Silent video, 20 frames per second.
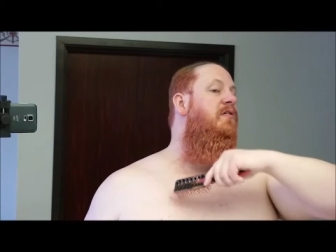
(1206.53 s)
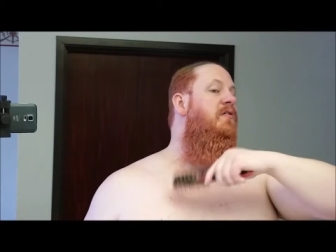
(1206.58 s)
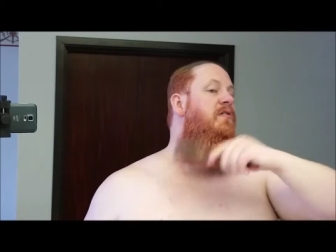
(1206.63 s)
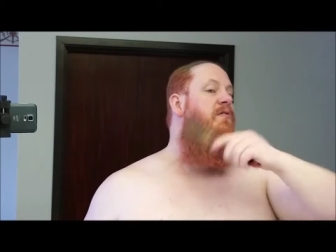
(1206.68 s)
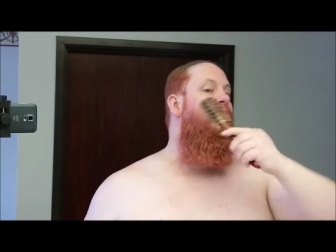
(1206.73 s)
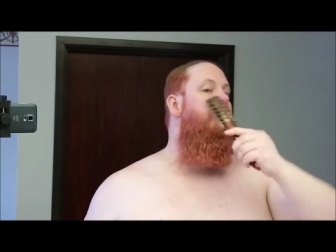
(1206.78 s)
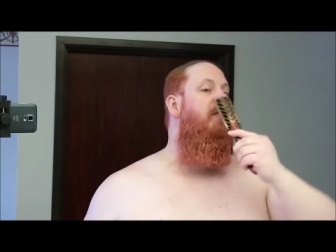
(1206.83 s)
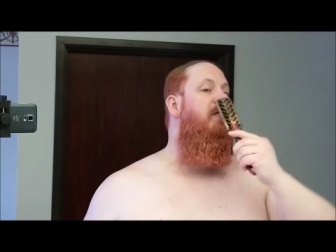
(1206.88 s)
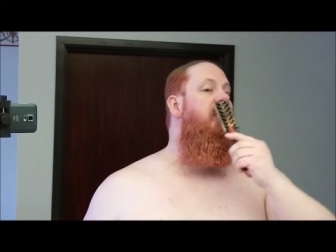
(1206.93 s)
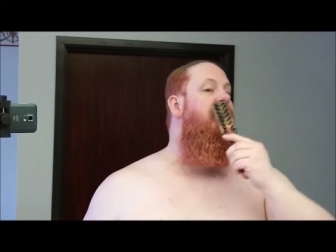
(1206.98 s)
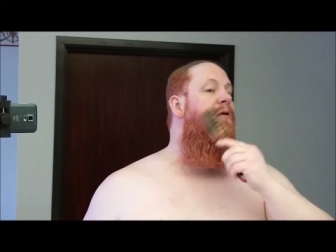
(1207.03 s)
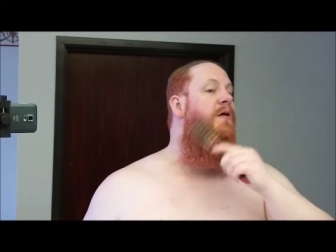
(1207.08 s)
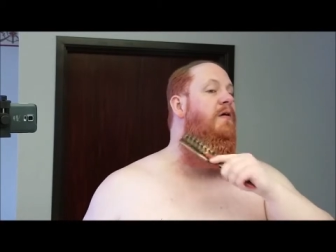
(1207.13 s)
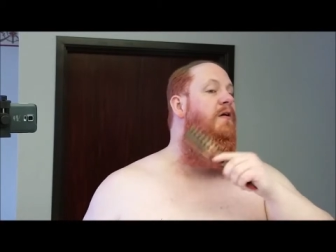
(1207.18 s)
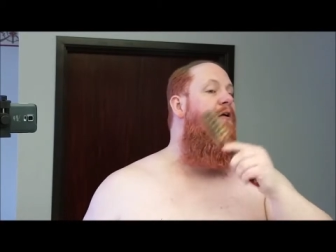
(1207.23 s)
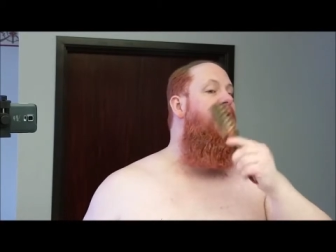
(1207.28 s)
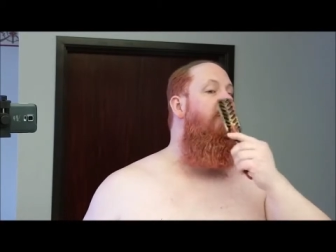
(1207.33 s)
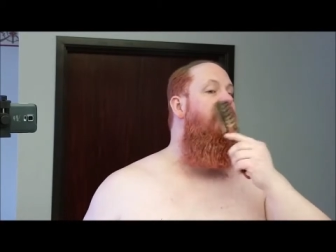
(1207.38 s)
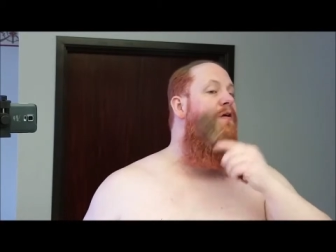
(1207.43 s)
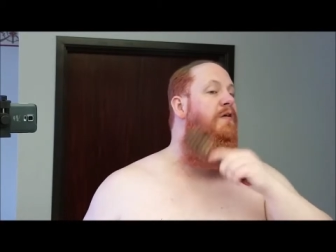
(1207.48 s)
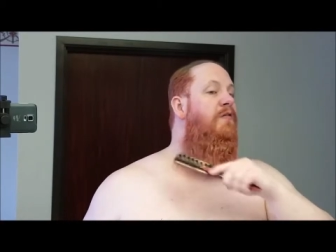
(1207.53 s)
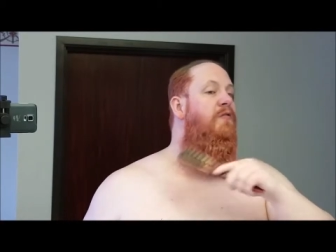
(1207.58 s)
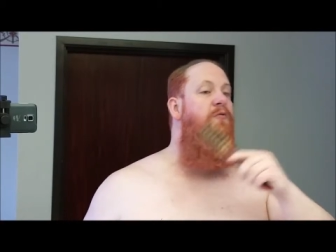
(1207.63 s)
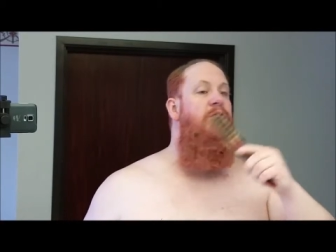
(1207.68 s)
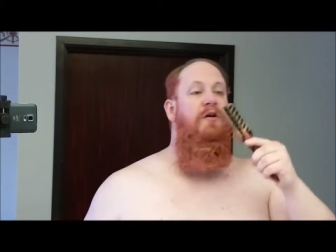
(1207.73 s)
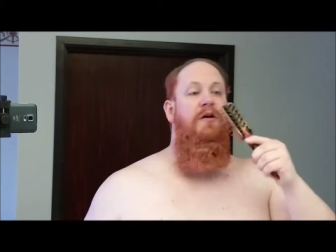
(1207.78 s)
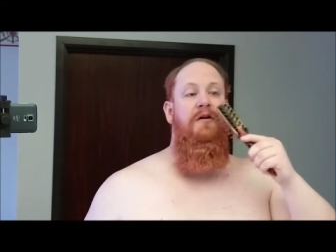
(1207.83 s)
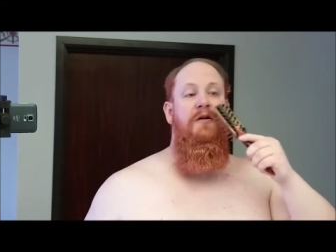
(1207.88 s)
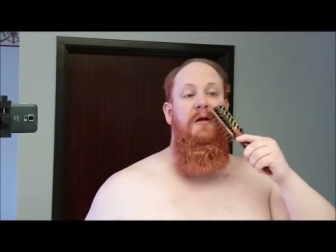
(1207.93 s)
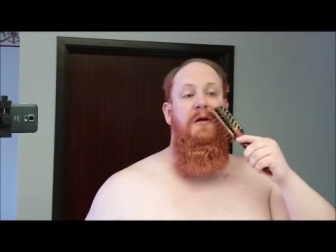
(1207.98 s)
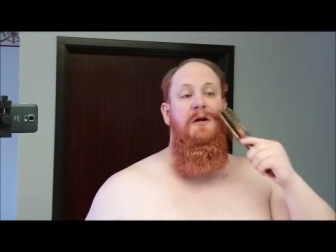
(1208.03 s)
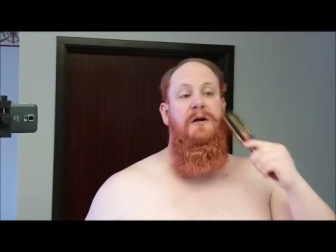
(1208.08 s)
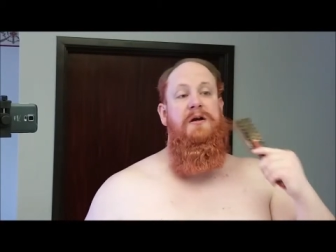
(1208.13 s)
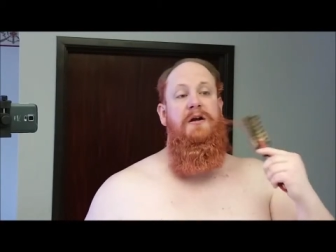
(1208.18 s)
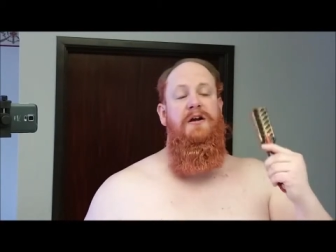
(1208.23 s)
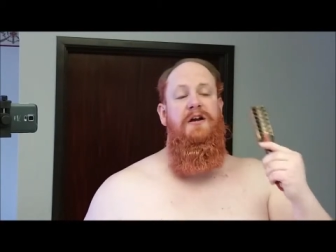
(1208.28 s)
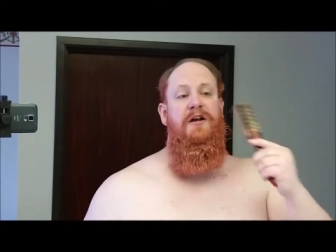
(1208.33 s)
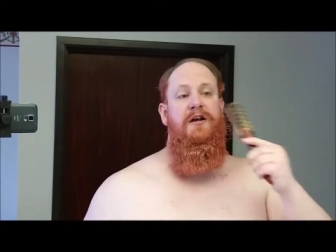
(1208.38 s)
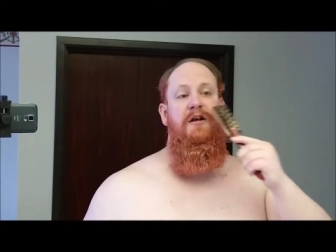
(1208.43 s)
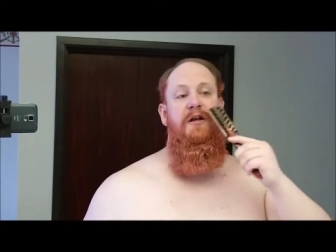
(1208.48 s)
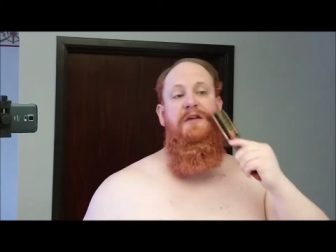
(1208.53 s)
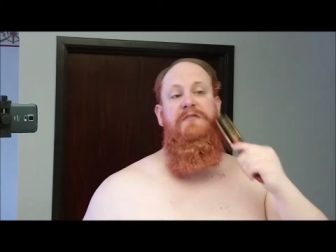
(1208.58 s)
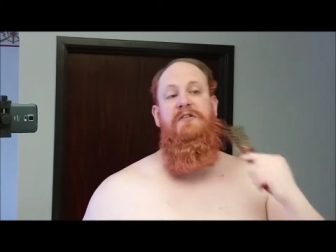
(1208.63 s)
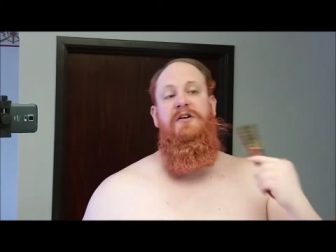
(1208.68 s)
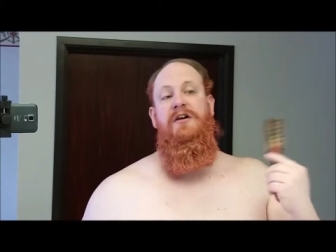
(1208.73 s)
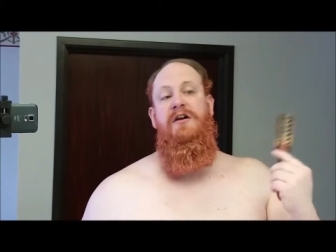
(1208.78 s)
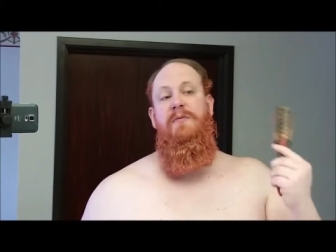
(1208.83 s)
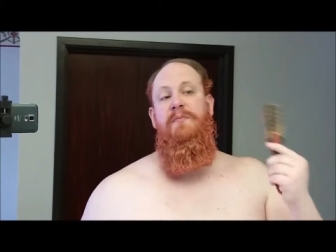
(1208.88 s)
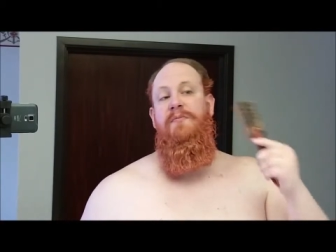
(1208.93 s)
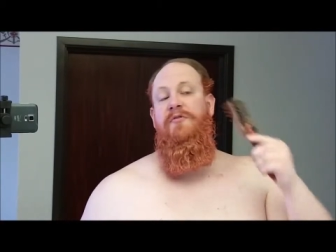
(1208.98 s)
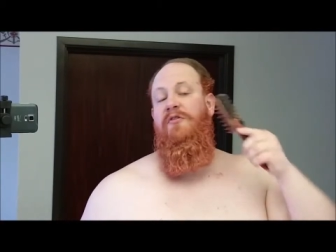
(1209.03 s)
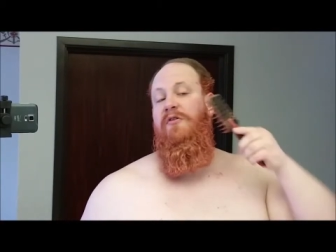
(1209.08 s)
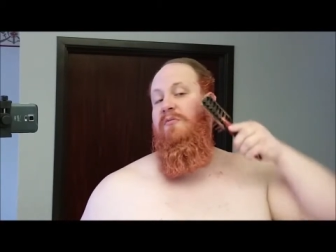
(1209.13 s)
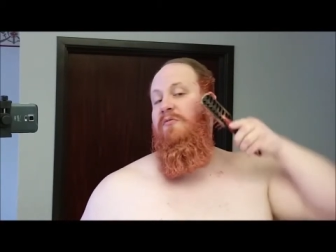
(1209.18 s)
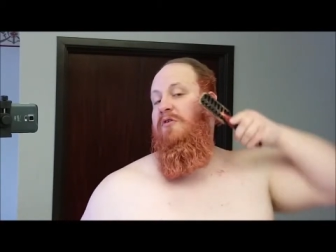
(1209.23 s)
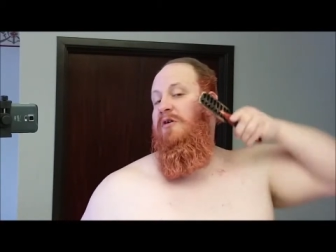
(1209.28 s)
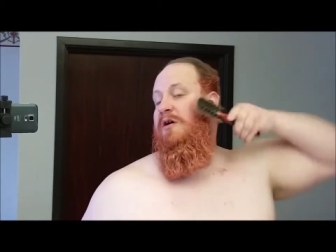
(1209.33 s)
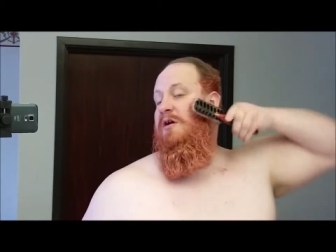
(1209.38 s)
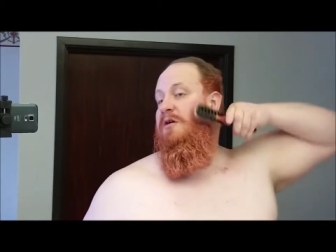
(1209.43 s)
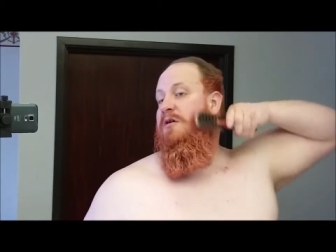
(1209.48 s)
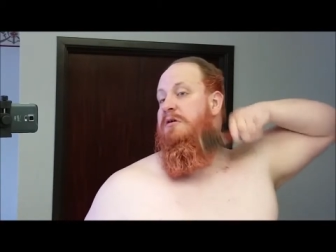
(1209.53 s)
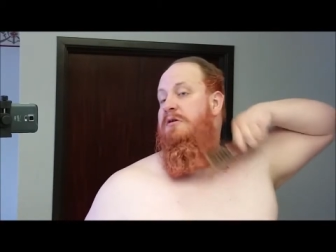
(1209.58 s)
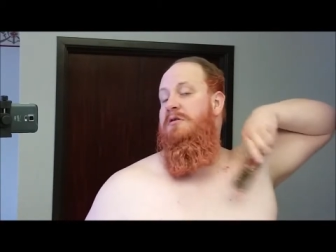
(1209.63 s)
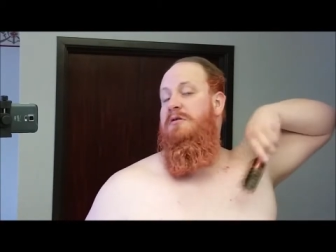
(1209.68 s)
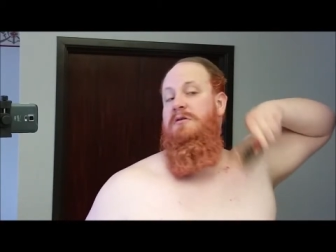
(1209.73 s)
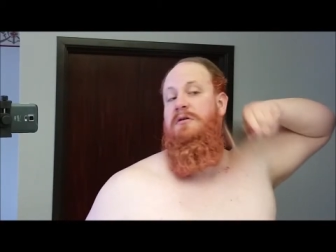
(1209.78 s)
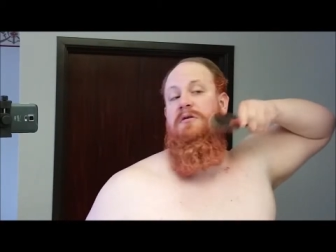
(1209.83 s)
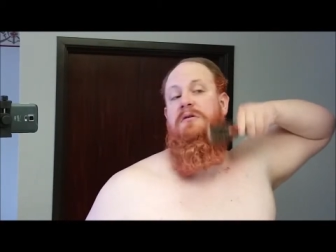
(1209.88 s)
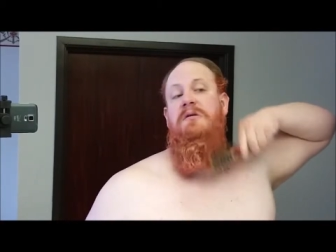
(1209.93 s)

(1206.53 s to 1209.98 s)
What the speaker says: Just make certain everything's worked in. I didn't leave a clump somewhere.